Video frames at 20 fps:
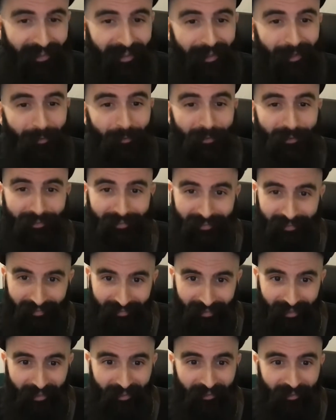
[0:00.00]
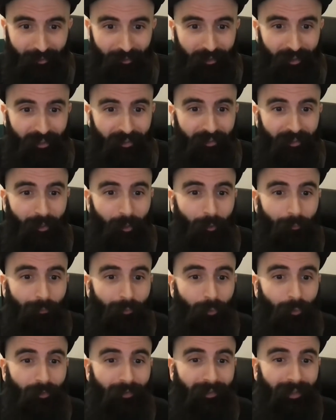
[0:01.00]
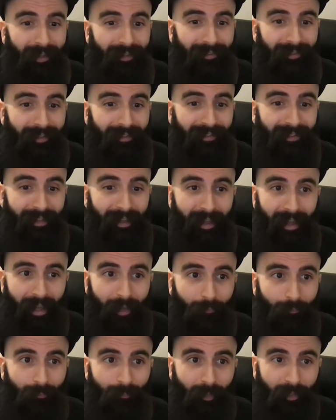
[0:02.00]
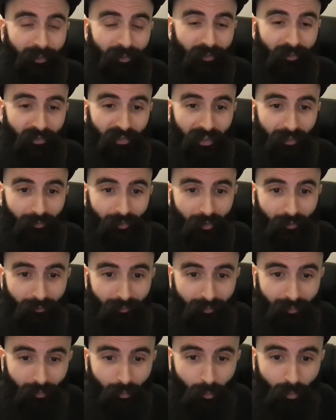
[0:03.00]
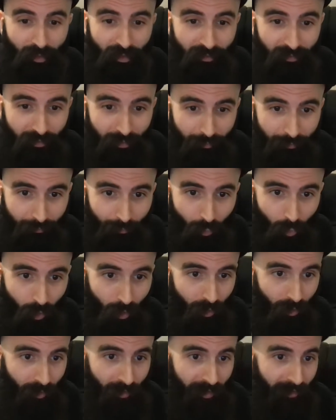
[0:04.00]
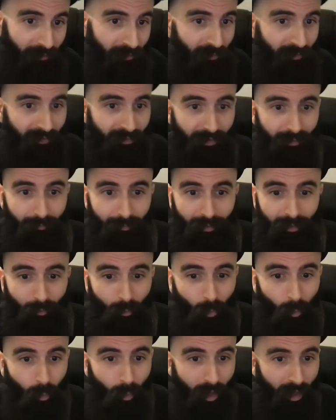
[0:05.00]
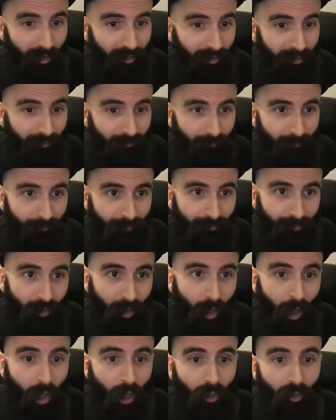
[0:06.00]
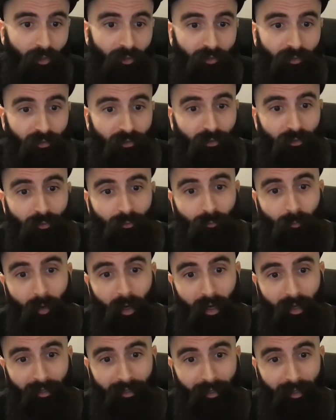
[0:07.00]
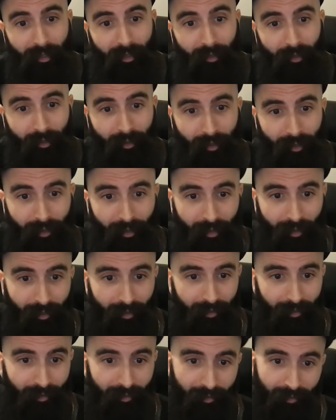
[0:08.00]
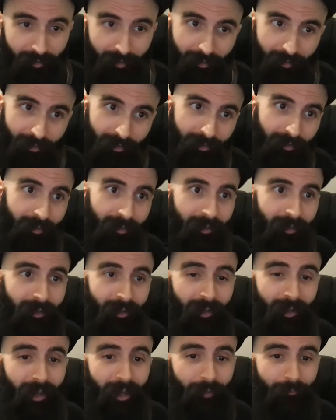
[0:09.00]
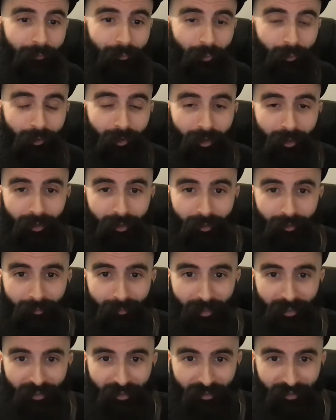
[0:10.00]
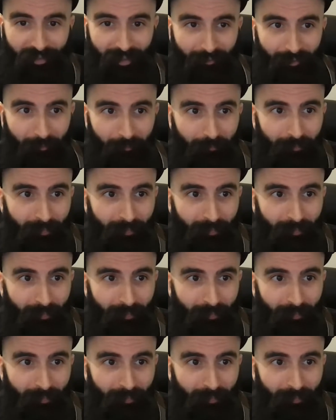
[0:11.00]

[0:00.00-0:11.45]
which is the second degree, of course, and then the F major 7, which is the 4. Okay, so it's simply 1, 2 minor, and 4 major 7.